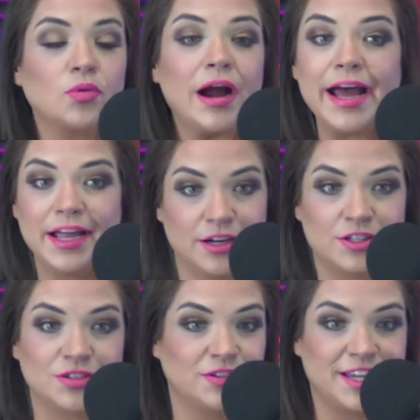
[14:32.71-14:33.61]

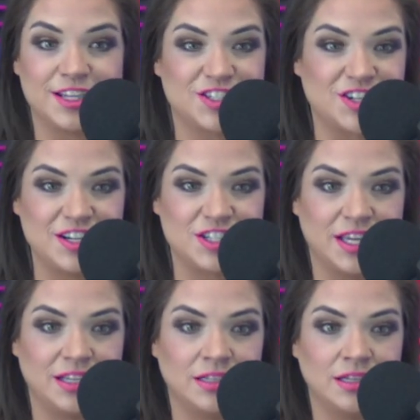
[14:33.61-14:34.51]
prior to
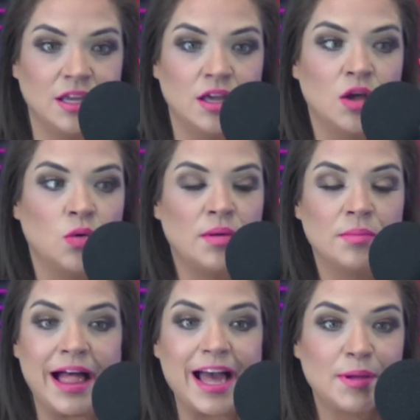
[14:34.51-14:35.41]
Reconstruction
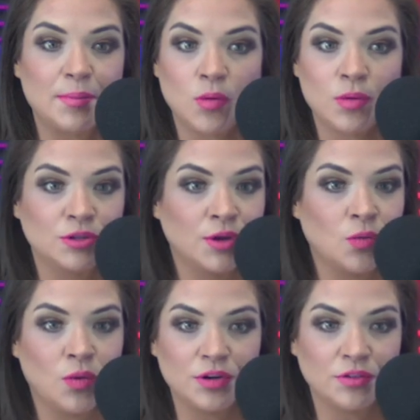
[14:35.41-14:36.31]
when Black people were
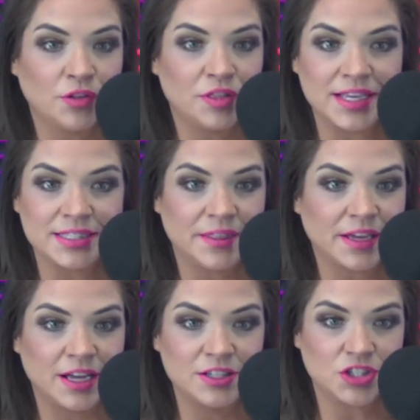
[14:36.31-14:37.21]
doing wonderful things in
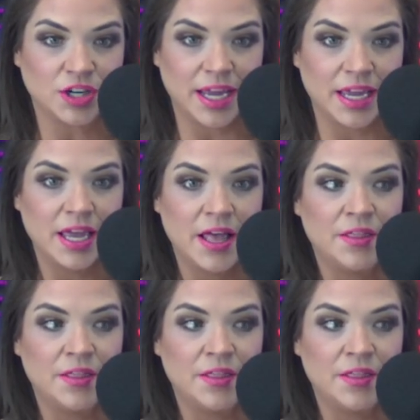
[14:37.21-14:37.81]
the country.